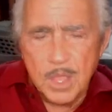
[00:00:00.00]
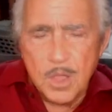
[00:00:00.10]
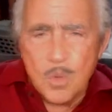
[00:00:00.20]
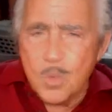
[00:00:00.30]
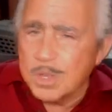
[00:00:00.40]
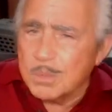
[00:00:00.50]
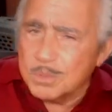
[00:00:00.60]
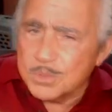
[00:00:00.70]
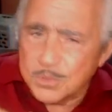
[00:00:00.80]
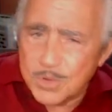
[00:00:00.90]
One of the
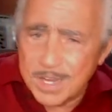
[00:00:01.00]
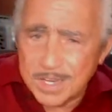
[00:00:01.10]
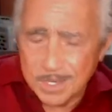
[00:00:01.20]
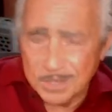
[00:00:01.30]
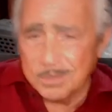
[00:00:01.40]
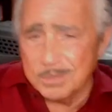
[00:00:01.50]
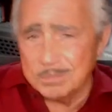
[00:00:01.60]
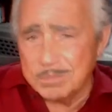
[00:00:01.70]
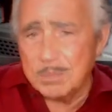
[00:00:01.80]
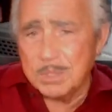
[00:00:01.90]
most striking
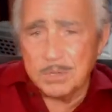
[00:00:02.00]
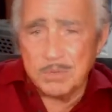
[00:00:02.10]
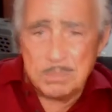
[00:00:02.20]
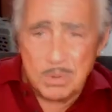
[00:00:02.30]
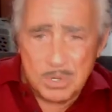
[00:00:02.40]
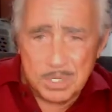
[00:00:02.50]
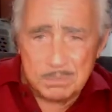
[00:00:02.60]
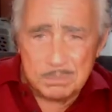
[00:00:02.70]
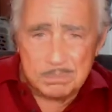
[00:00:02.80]
publicly reported